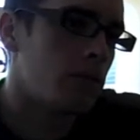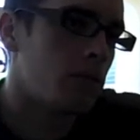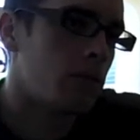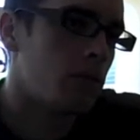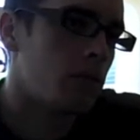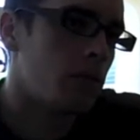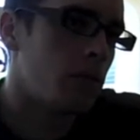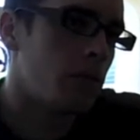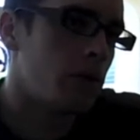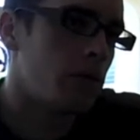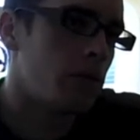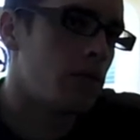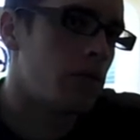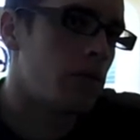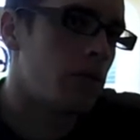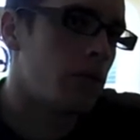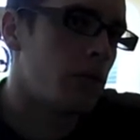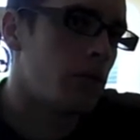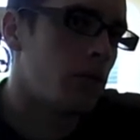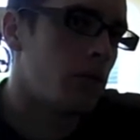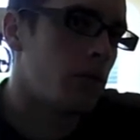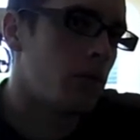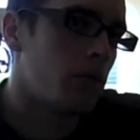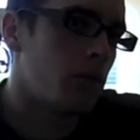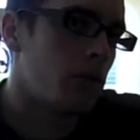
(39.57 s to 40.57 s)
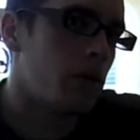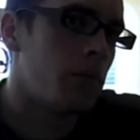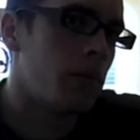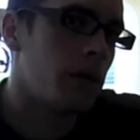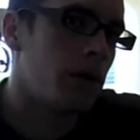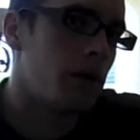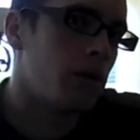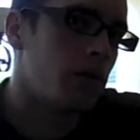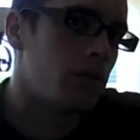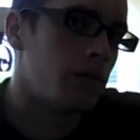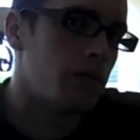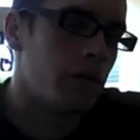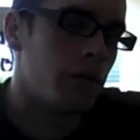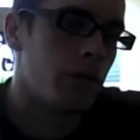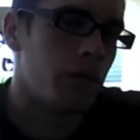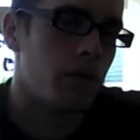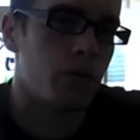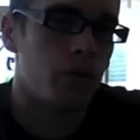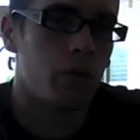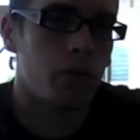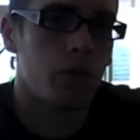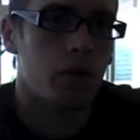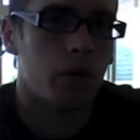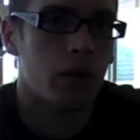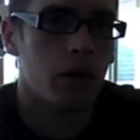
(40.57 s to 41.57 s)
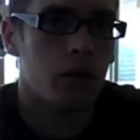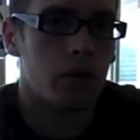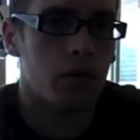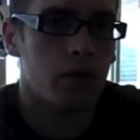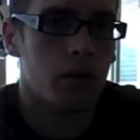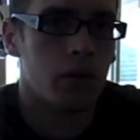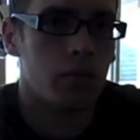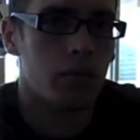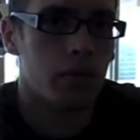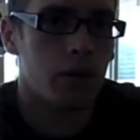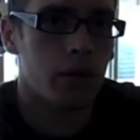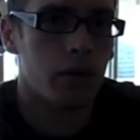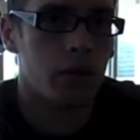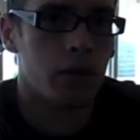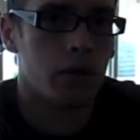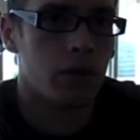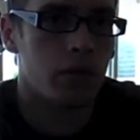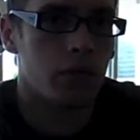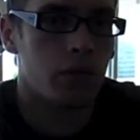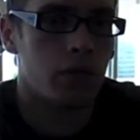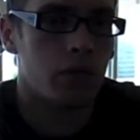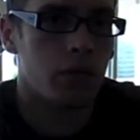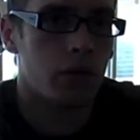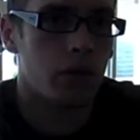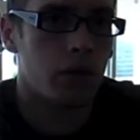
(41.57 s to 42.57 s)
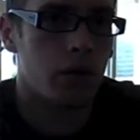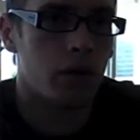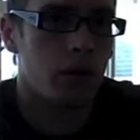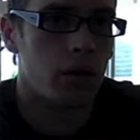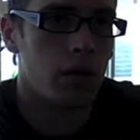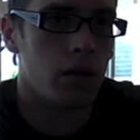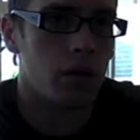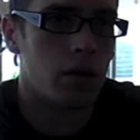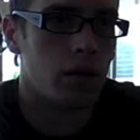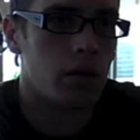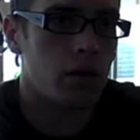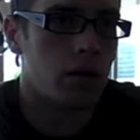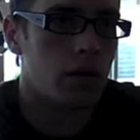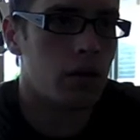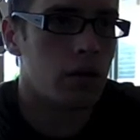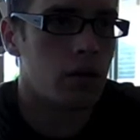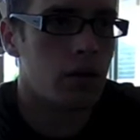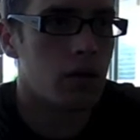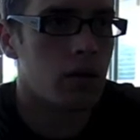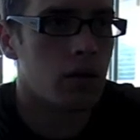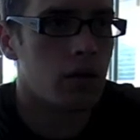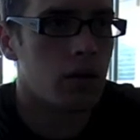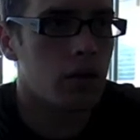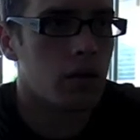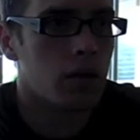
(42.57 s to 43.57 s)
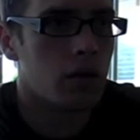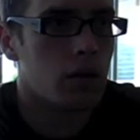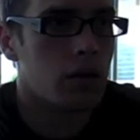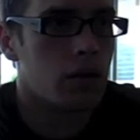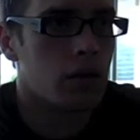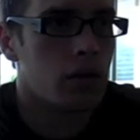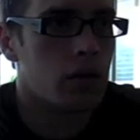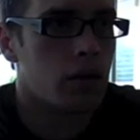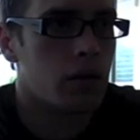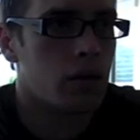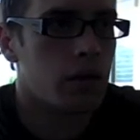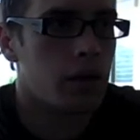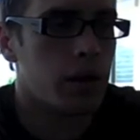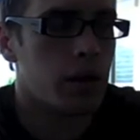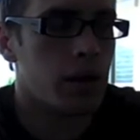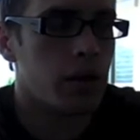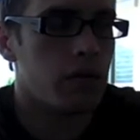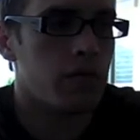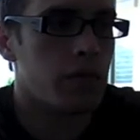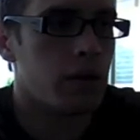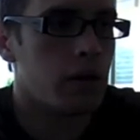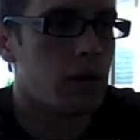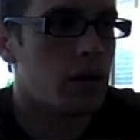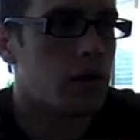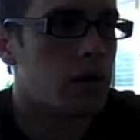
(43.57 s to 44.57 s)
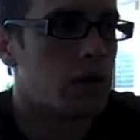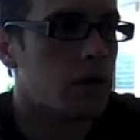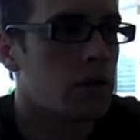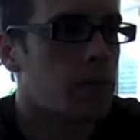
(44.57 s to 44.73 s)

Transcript: went and chilled. One of my other friends ended up being there for the Navy,